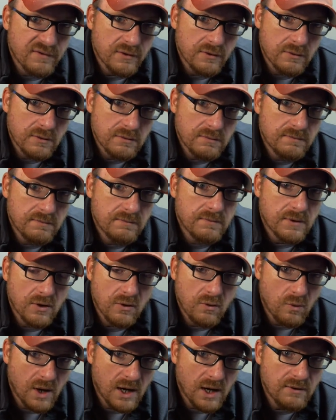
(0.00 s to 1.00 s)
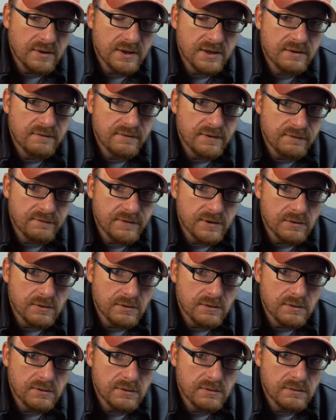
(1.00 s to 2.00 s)
food, the quality of your
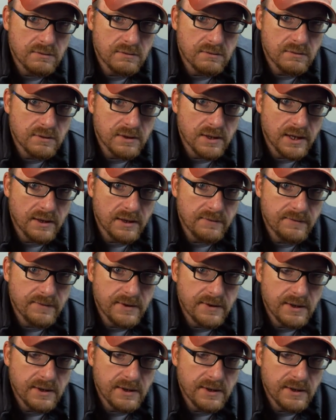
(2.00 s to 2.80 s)
food. Okay.